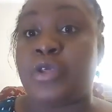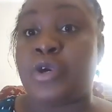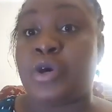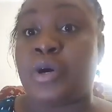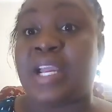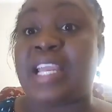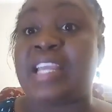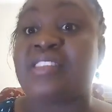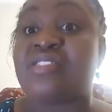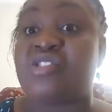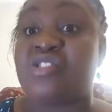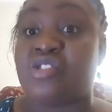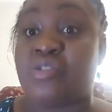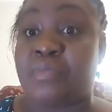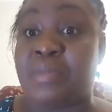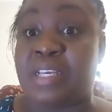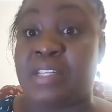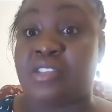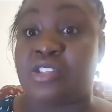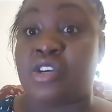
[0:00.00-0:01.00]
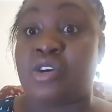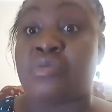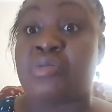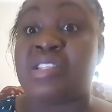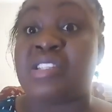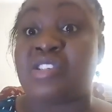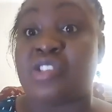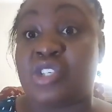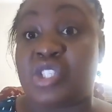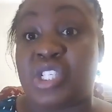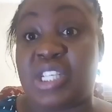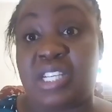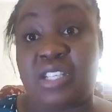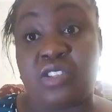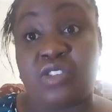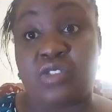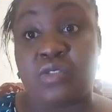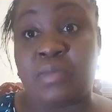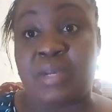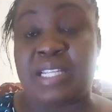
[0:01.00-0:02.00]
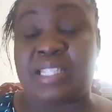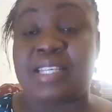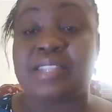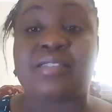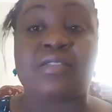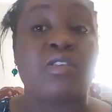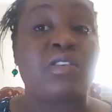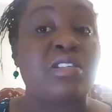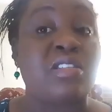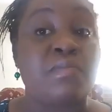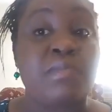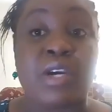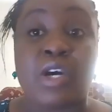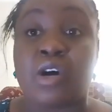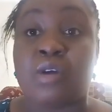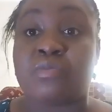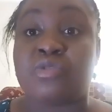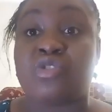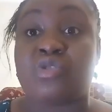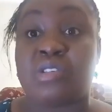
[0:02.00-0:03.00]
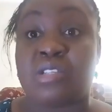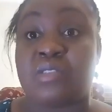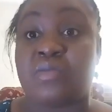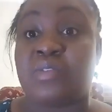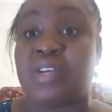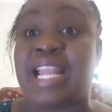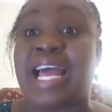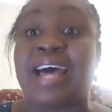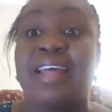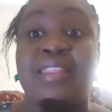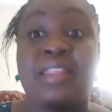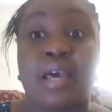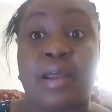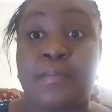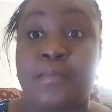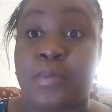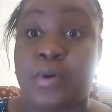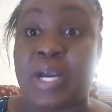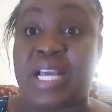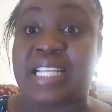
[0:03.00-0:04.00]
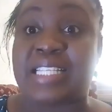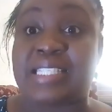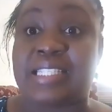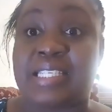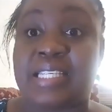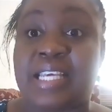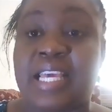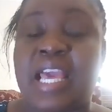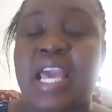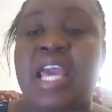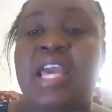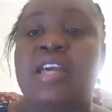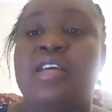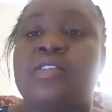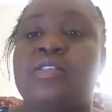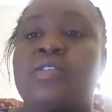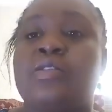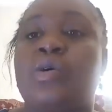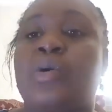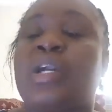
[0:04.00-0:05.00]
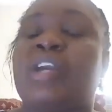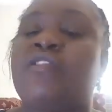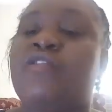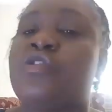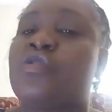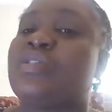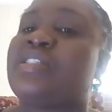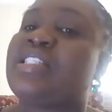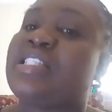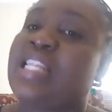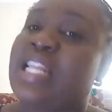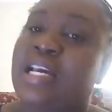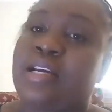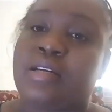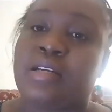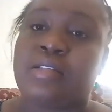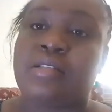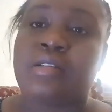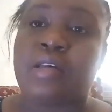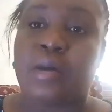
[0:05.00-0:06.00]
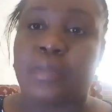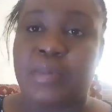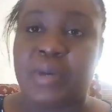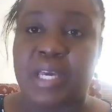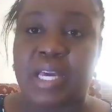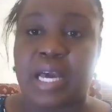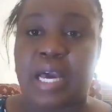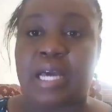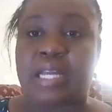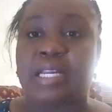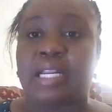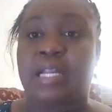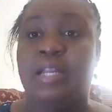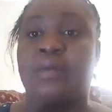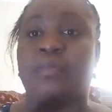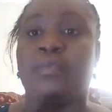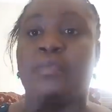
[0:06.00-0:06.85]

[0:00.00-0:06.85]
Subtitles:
your instrument, your research instrument. It's going to become stressful at that point. So if you select the topic and